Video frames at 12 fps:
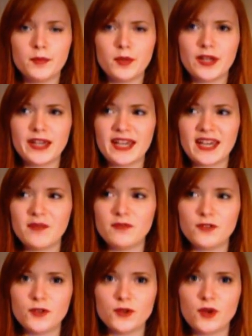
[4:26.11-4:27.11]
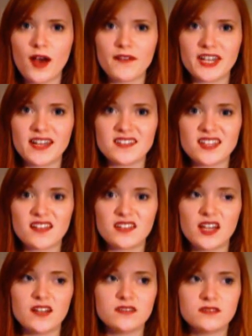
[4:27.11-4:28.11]
bullying him for not having had sex
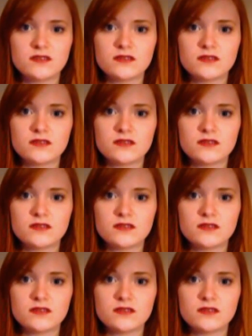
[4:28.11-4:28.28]
yet.